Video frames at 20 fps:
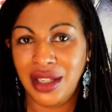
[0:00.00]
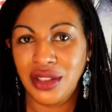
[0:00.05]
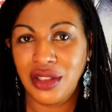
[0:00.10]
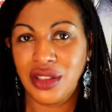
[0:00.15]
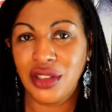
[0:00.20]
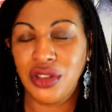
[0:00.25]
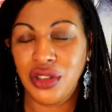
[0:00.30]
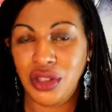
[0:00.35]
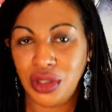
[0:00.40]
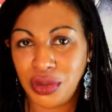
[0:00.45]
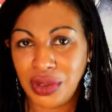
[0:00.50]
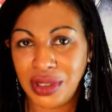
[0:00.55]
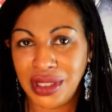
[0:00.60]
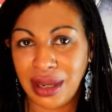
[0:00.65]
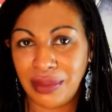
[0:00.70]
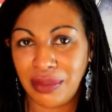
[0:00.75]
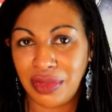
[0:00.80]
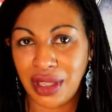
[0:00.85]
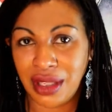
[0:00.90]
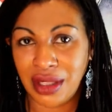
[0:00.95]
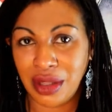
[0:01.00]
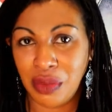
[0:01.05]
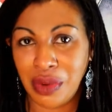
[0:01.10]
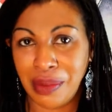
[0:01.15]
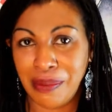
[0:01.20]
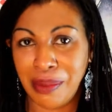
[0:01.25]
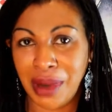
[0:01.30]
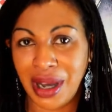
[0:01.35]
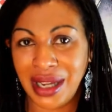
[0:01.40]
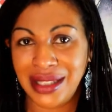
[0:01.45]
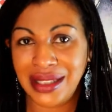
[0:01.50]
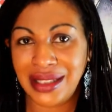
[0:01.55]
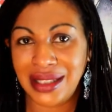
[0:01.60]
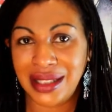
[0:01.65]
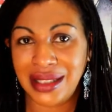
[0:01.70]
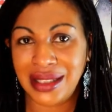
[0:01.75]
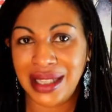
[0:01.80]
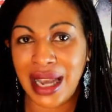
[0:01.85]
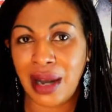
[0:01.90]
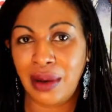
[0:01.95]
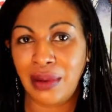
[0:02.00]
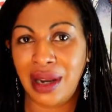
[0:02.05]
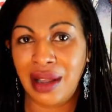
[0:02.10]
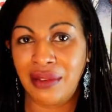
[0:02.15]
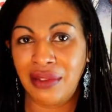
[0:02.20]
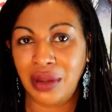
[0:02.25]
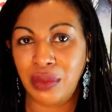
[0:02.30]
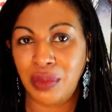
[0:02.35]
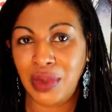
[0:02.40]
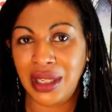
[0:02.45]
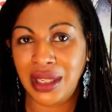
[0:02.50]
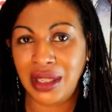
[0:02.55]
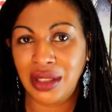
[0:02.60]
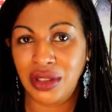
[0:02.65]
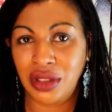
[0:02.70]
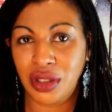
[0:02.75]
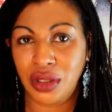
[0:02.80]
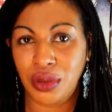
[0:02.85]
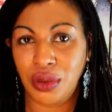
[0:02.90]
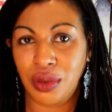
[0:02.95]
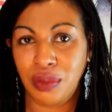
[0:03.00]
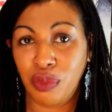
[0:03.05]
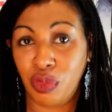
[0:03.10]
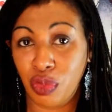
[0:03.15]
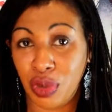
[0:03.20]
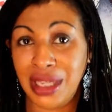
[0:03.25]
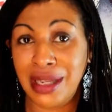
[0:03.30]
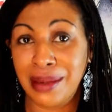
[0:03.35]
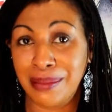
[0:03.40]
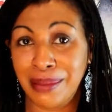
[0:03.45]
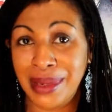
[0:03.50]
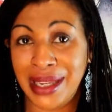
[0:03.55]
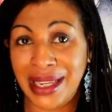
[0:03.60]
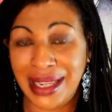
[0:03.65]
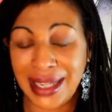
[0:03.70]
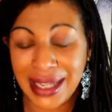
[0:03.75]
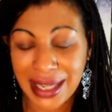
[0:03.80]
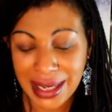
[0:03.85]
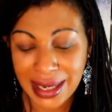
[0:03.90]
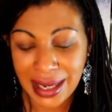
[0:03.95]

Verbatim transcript: to do something that reminds us how loving we can be,